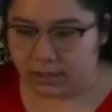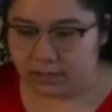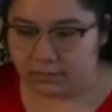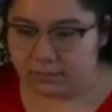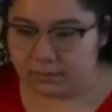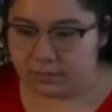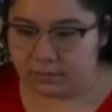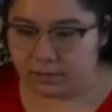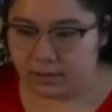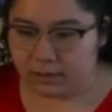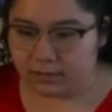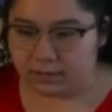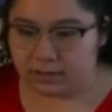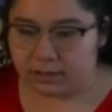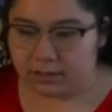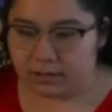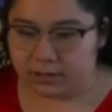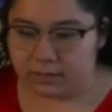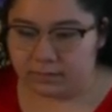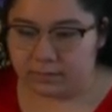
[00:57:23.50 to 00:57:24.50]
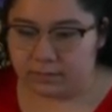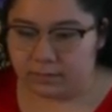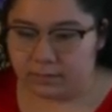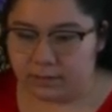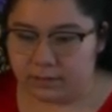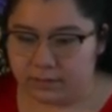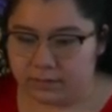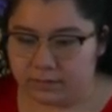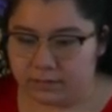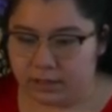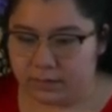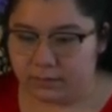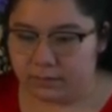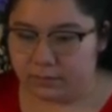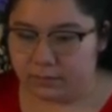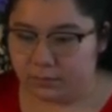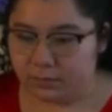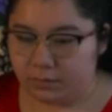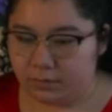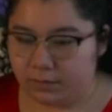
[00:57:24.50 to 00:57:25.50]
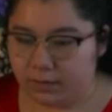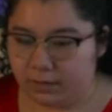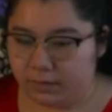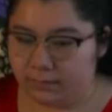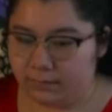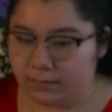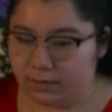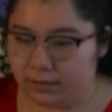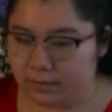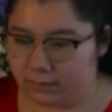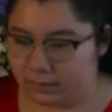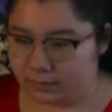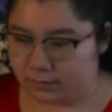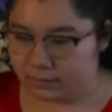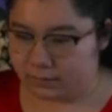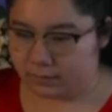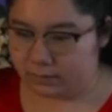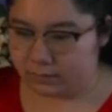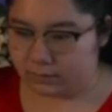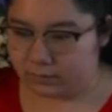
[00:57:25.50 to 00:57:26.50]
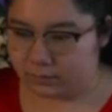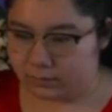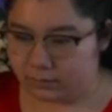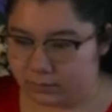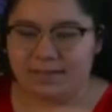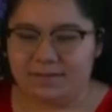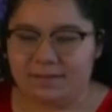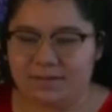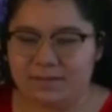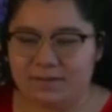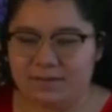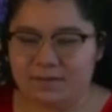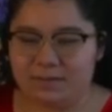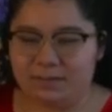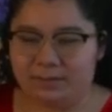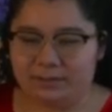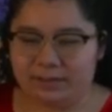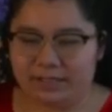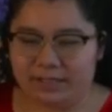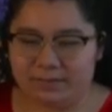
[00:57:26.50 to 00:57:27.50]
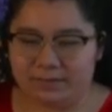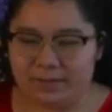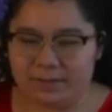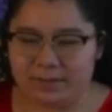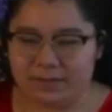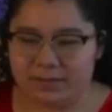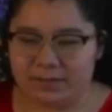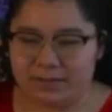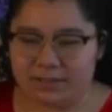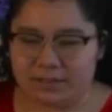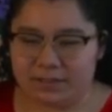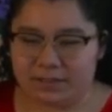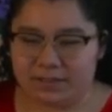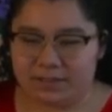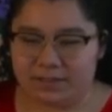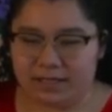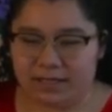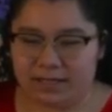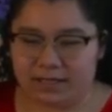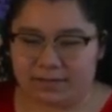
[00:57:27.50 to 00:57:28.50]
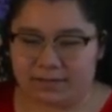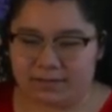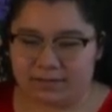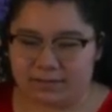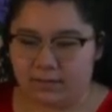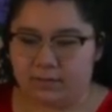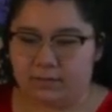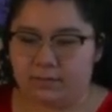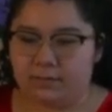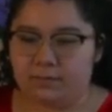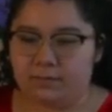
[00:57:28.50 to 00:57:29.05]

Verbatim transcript: I would not like if somebody slammed the door in my face. Do you pre-rinse your dishes? Yes.